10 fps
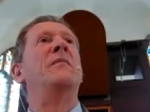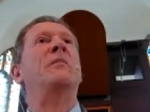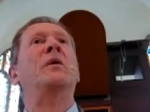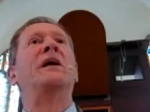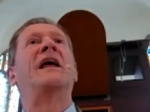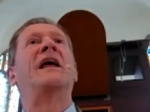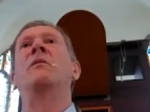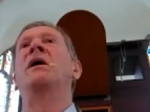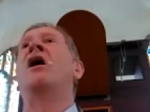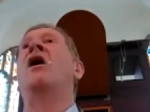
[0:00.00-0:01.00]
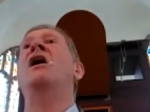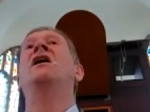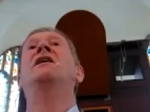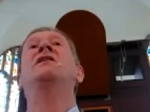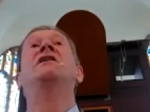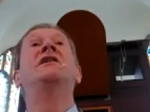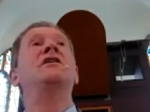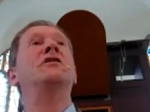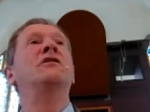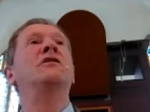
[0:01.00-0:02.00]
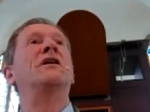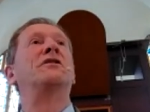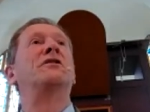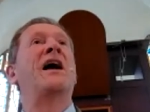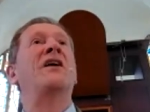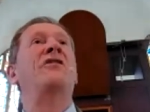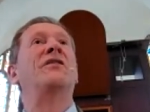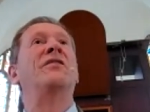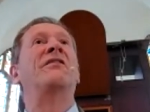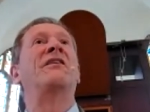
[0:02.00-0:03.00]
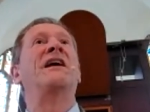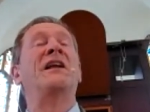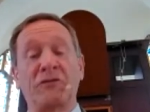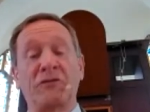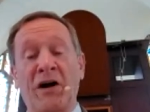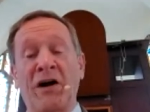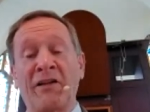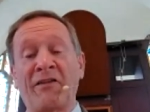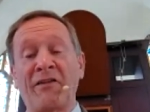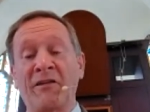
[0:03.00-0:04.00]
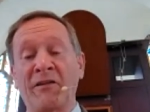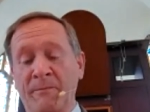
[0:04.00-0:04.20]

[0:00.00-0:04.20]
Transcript: been born again. We are new creations in Christ.